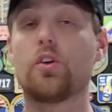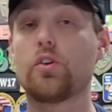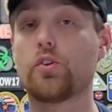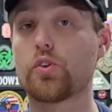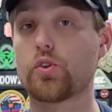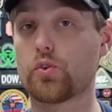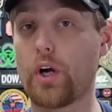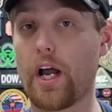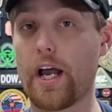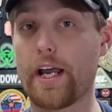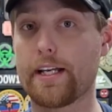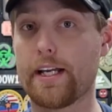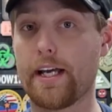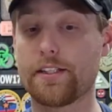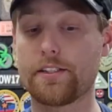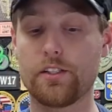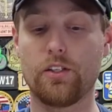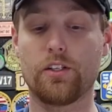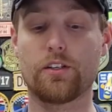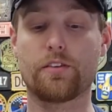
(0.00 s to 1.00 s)
trying
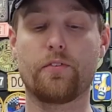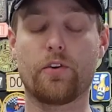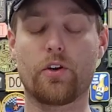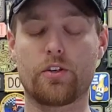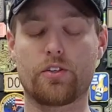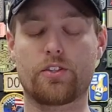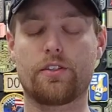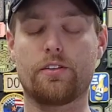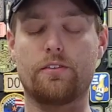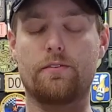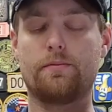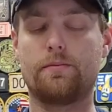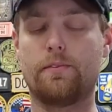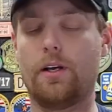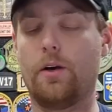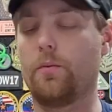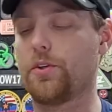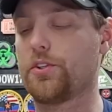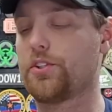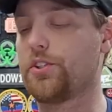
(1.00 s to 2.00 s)
not to look first.
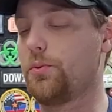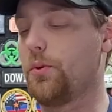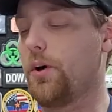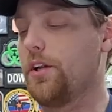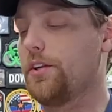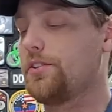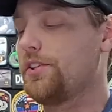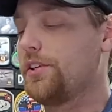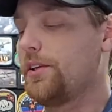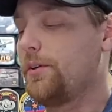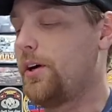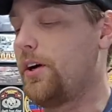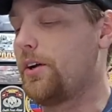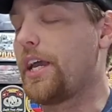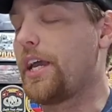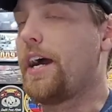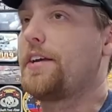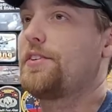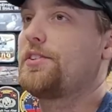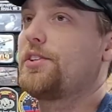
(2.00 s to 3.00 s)
I want you all to see.
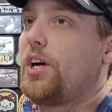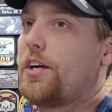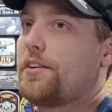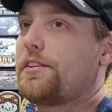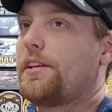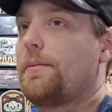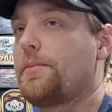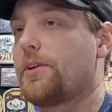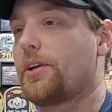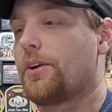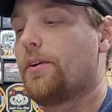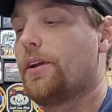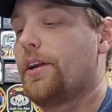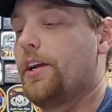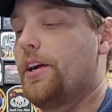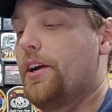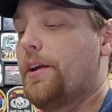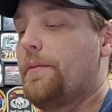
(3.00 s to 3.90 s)
Okay, I saw something already. All